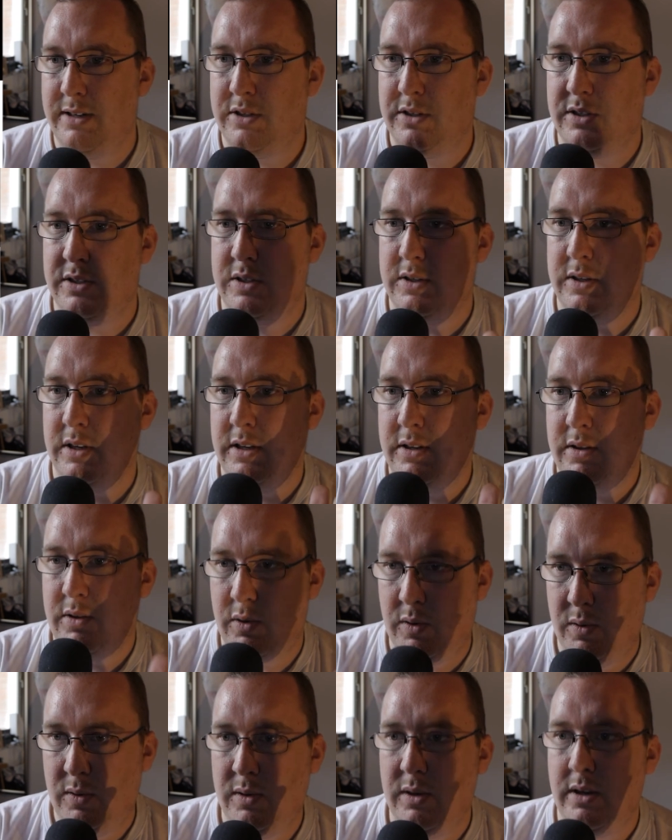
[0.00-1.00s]
It's just
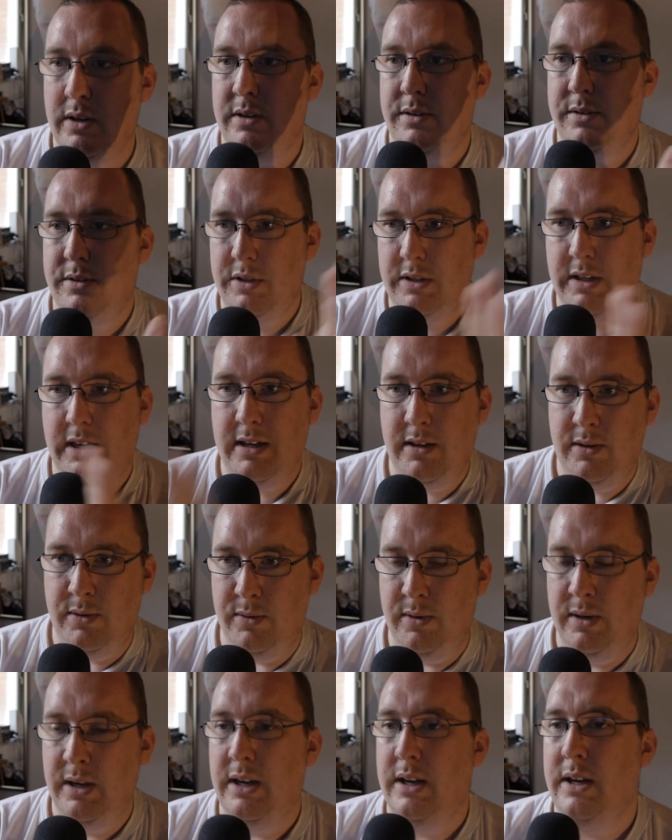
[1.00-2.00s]
to shite iru.